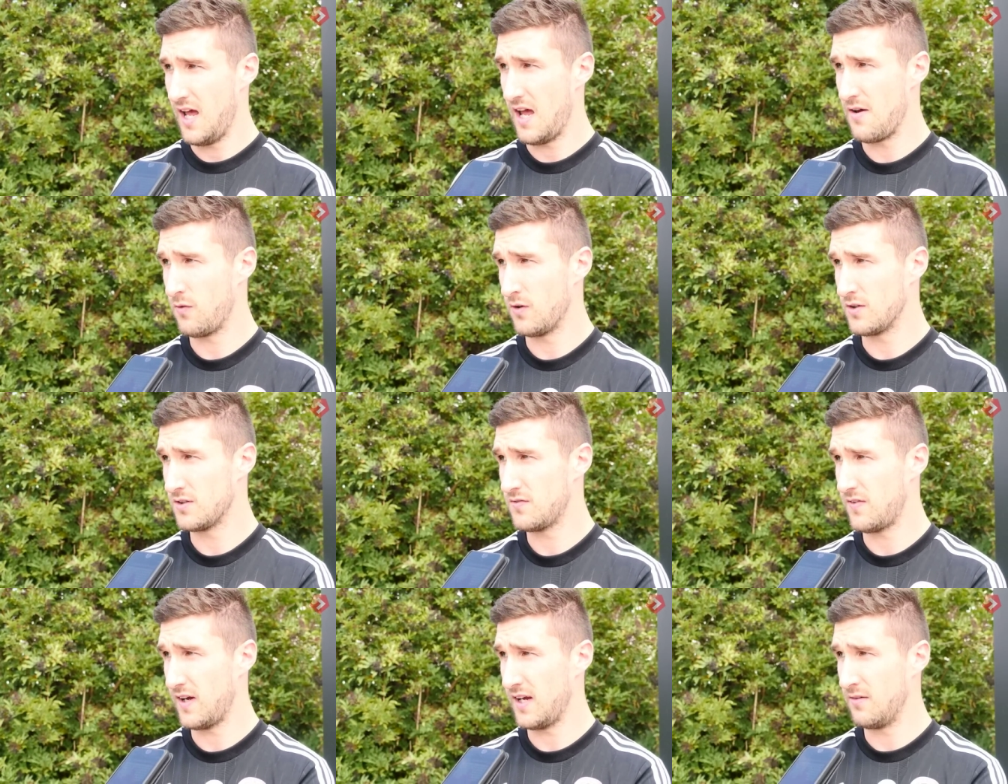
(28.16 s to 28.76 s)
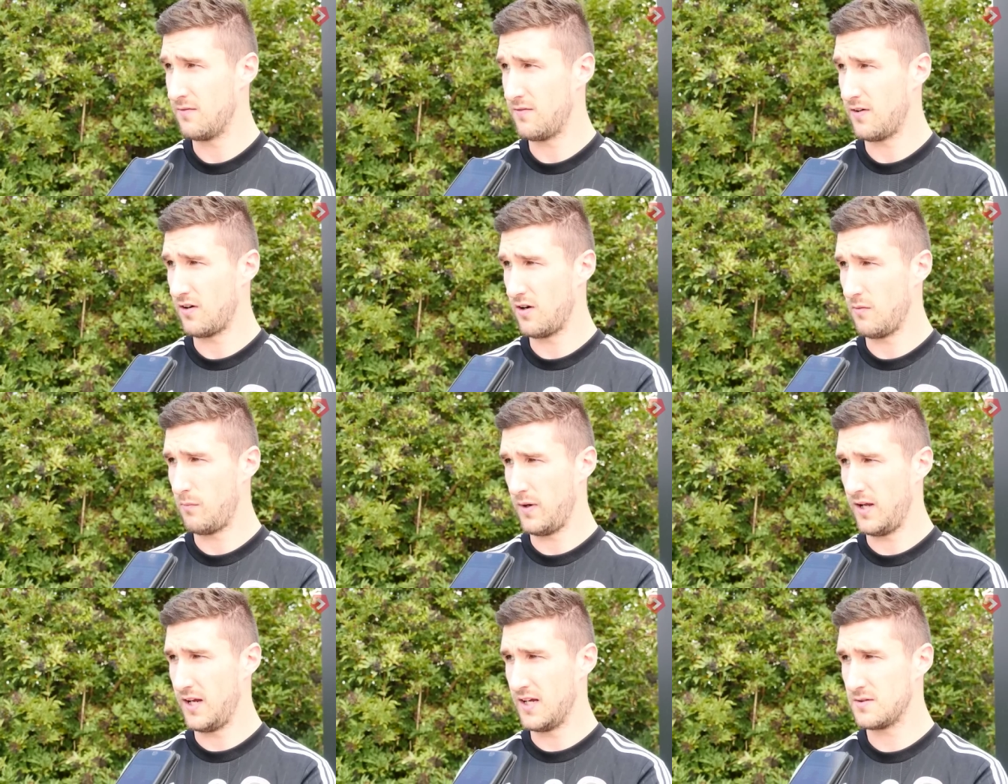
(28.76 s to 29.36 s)
Everyone's fighting for a
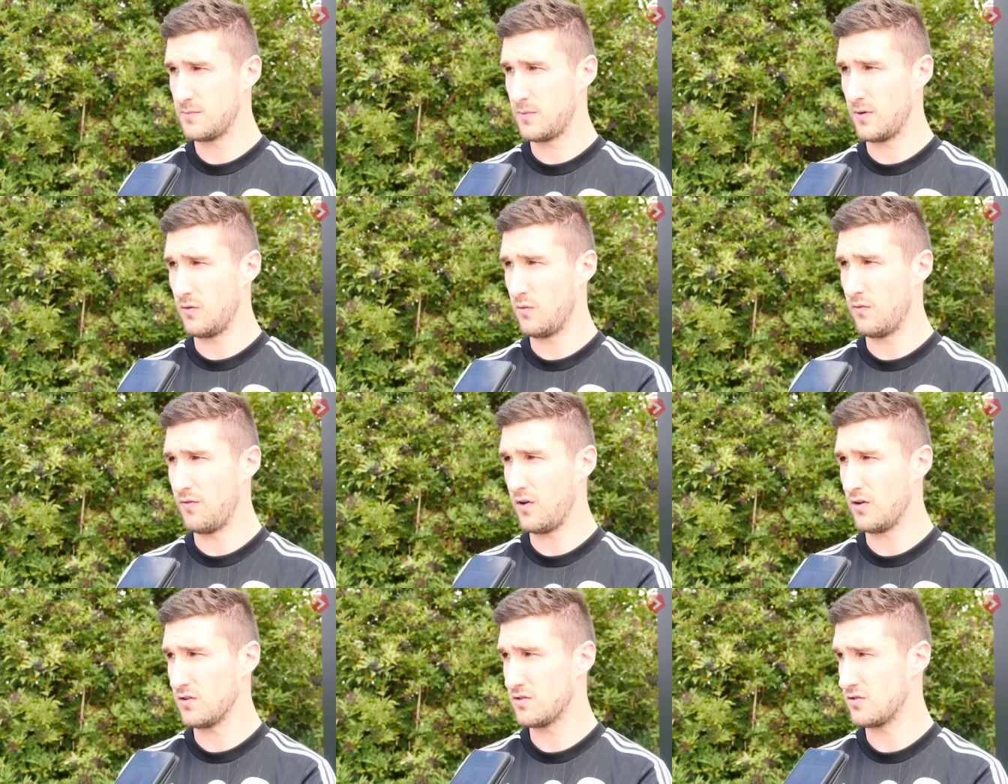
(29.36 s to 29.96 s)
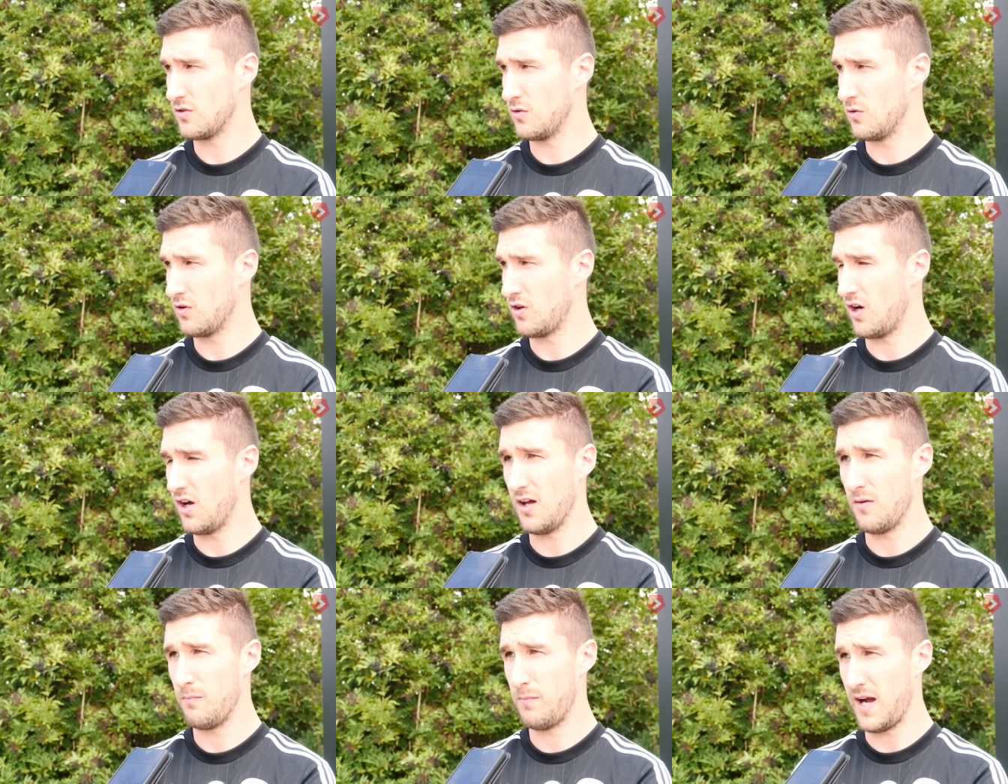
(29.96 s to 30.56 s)
place, but we've also
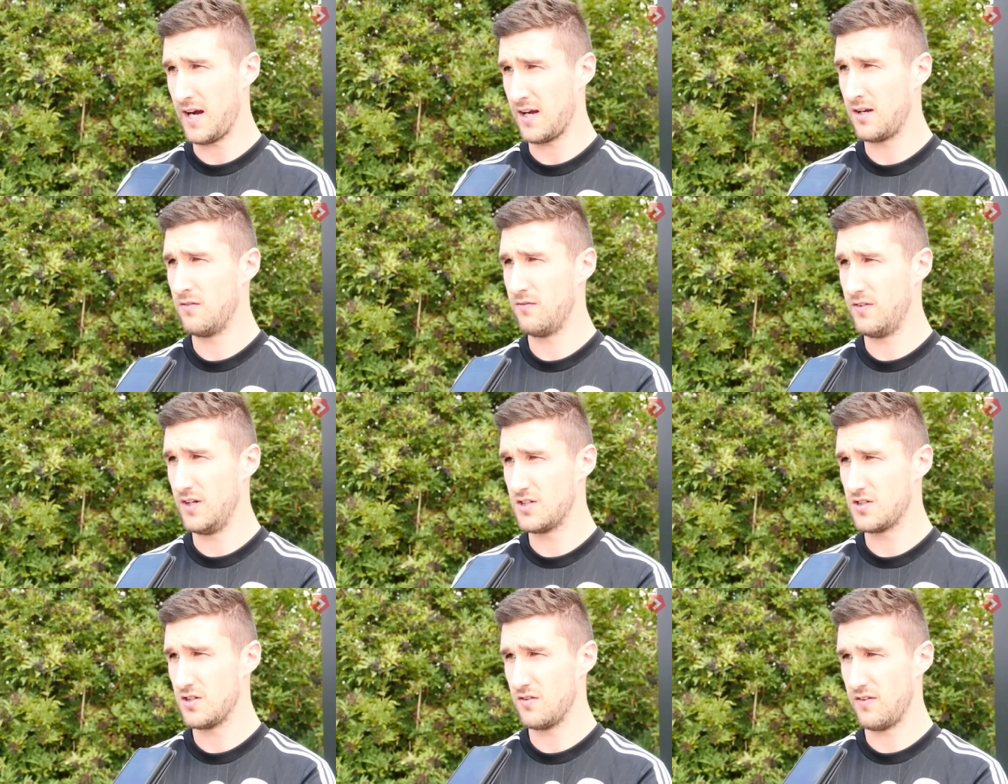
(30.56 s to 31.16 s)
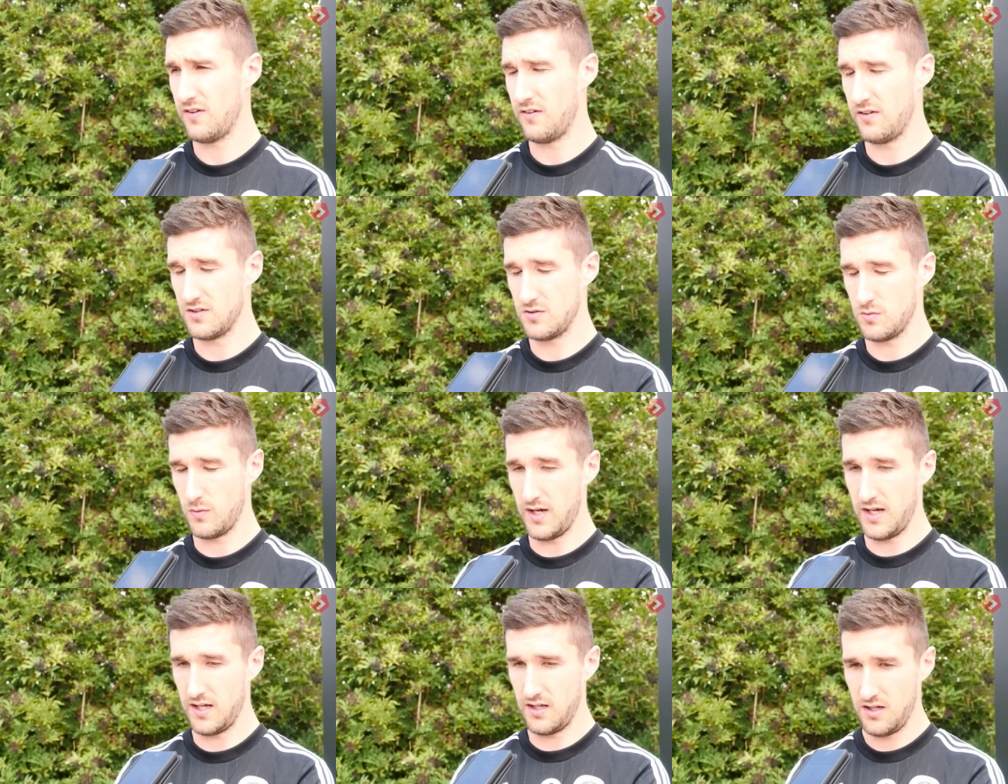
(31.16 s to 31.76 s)
got back in of each other as
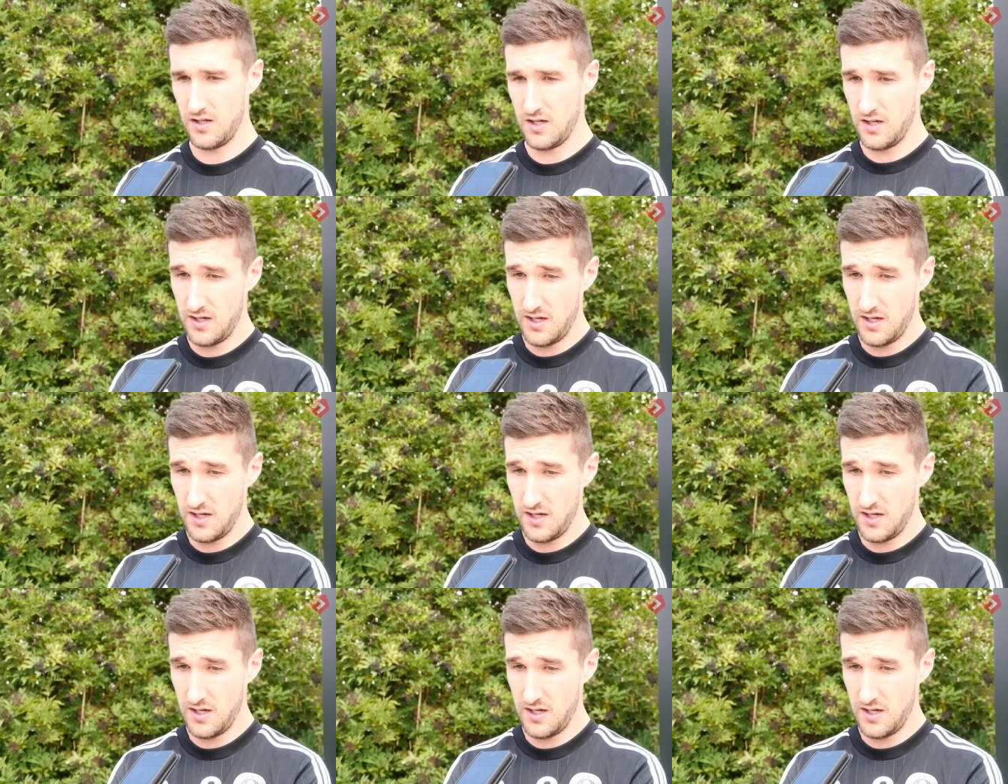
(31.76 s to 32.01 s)
well.